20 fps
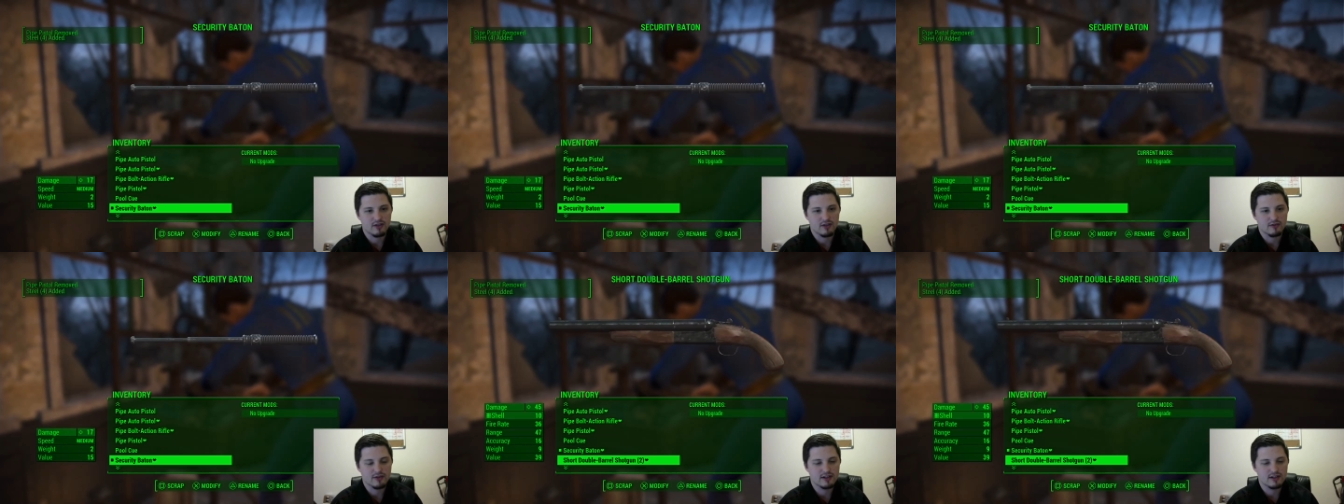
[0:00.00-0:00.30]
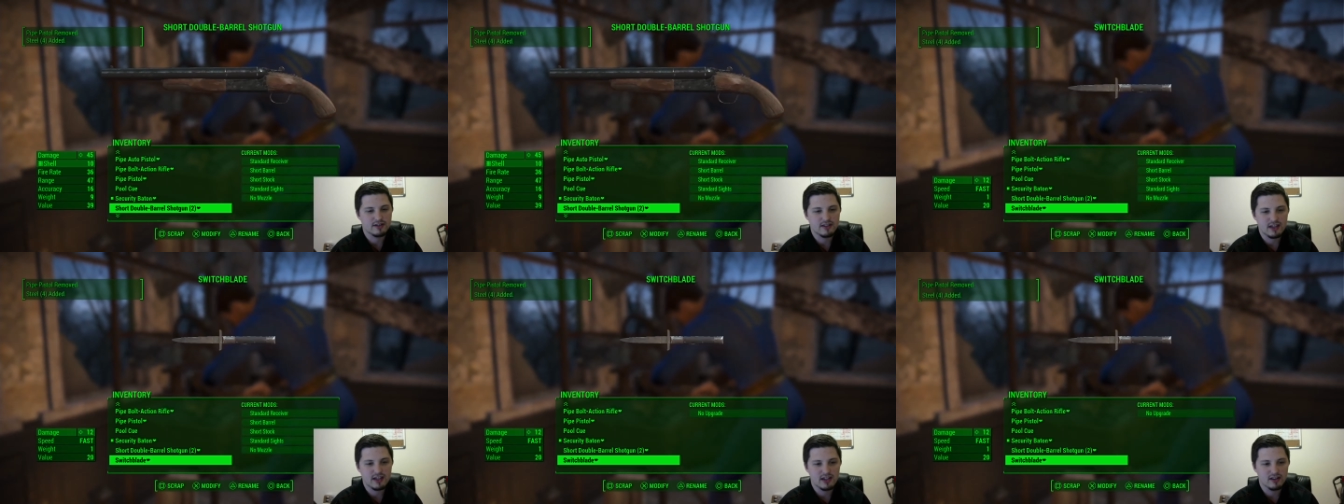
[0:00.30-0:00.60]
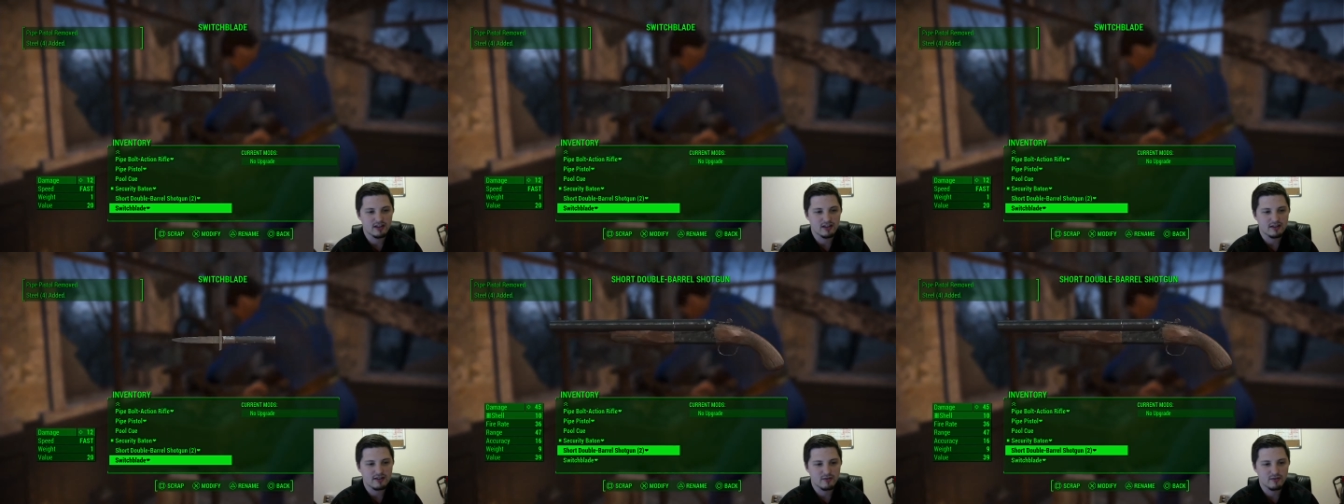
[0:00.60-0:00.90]
3
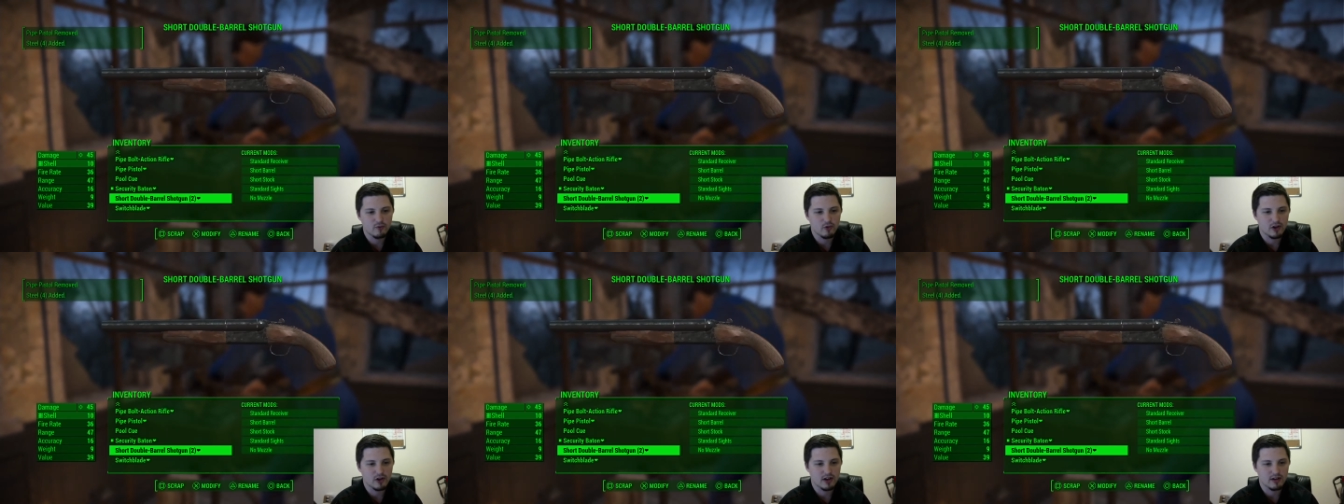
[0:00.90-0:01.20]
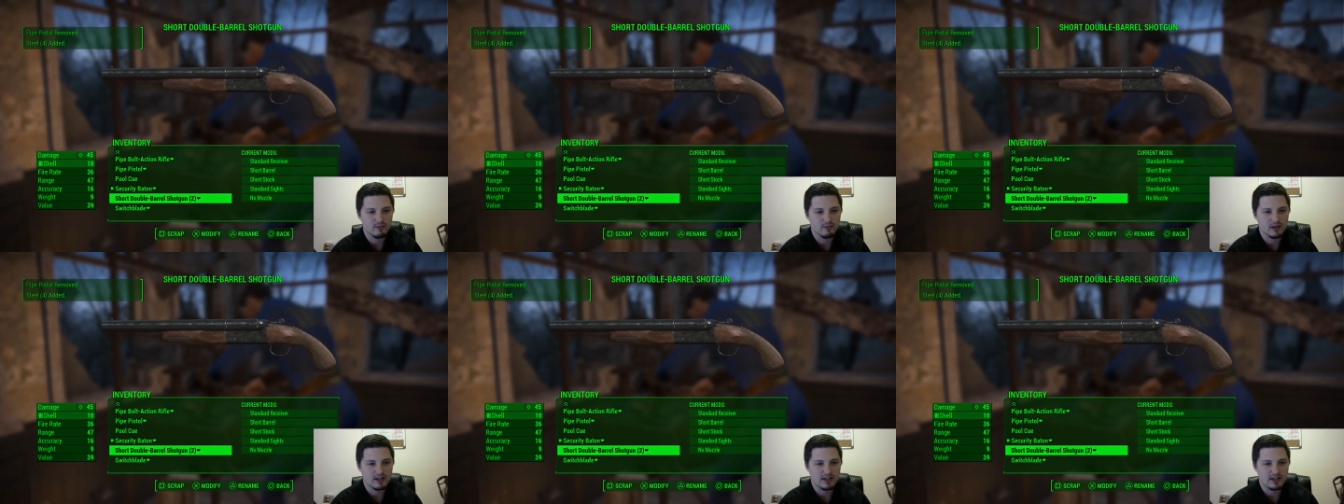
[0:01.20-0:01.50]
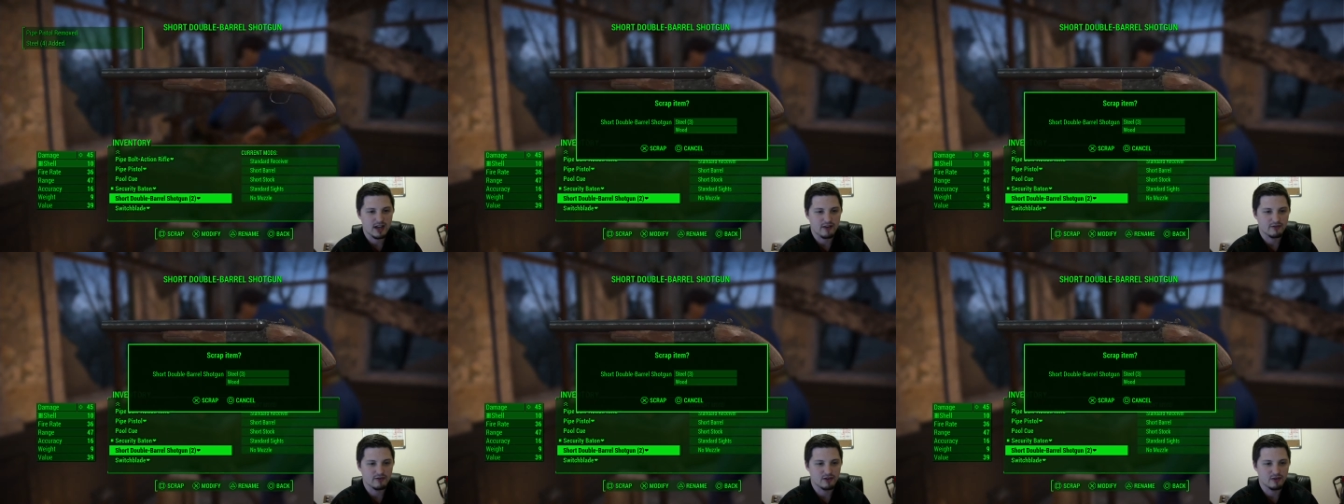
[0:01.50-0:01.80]
steel and some wood because I
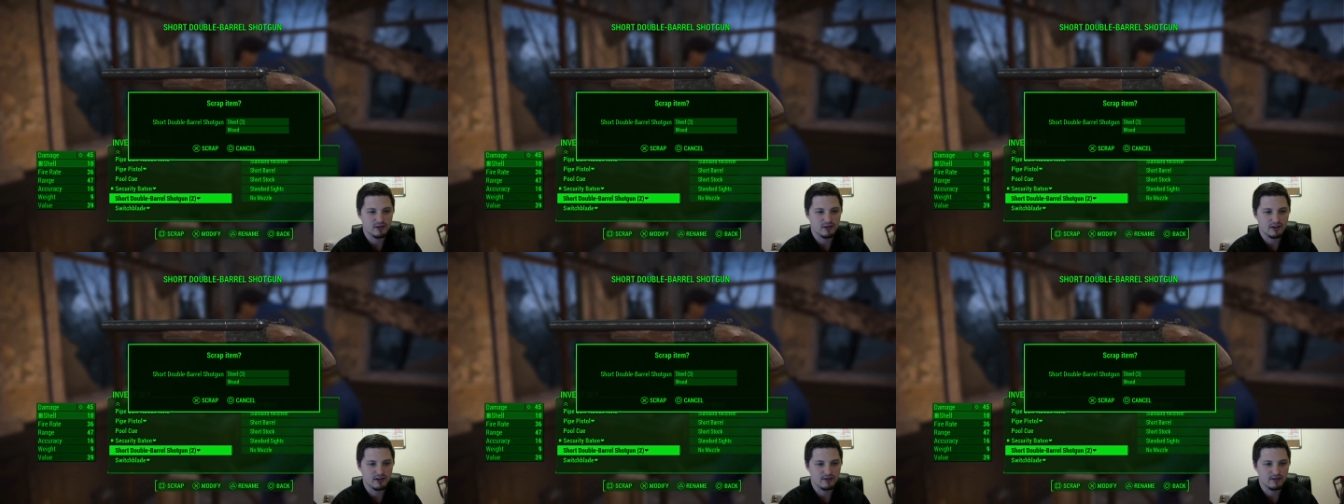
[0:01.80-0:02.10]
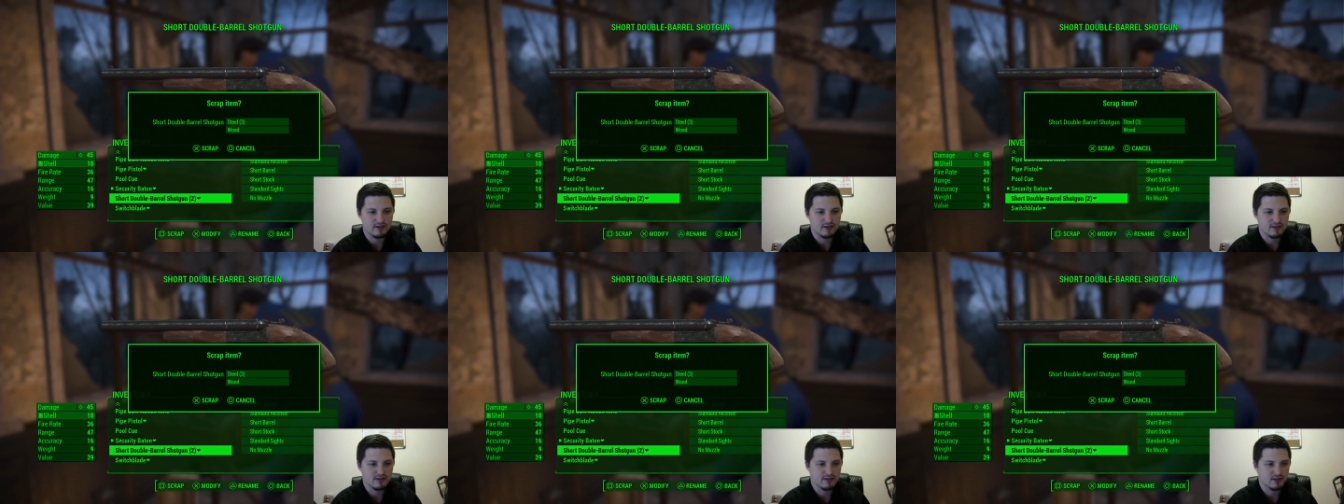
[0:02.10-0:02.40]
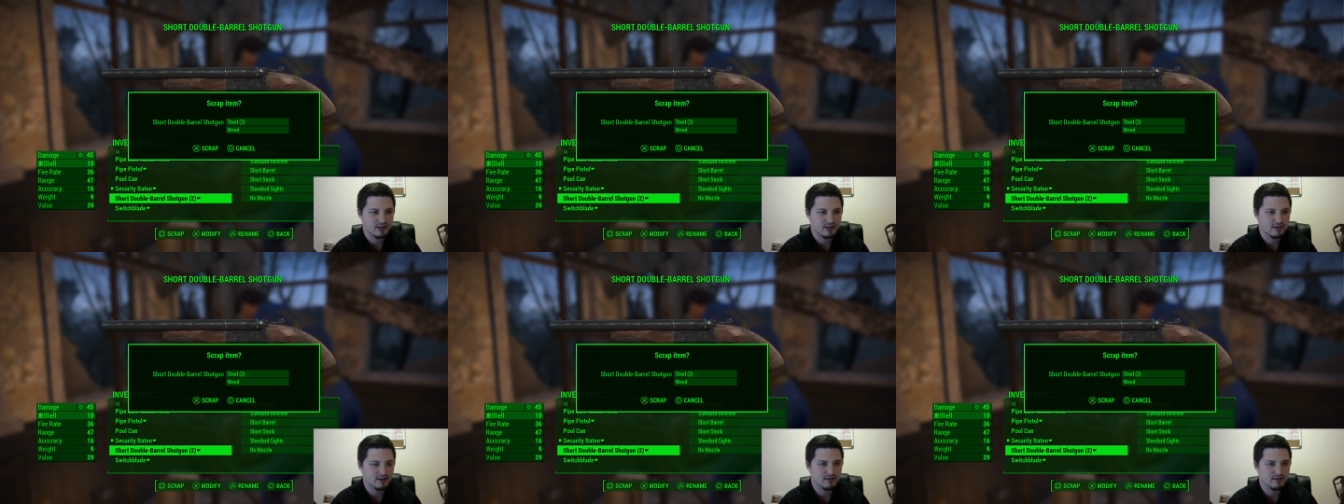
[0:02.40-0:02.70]
have 2 of those. So
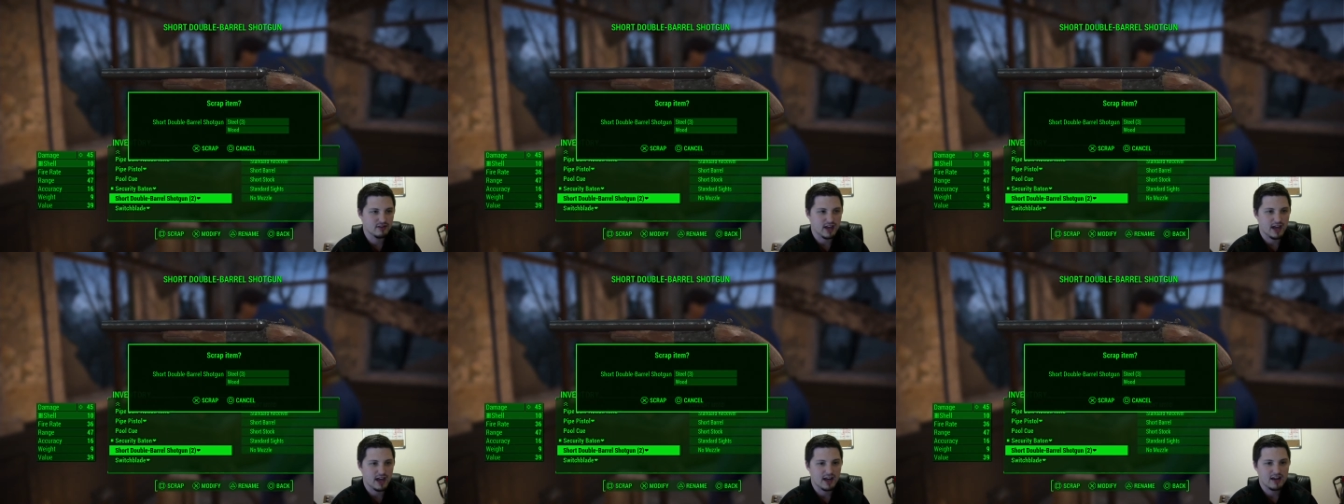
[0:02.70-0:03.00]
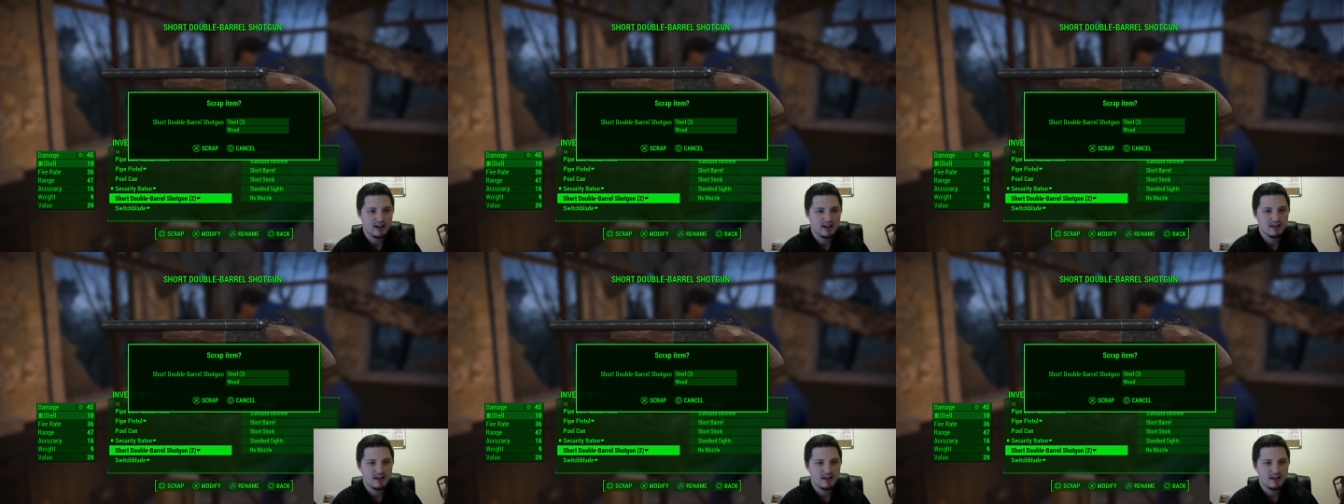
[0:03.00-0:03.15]
let's do that.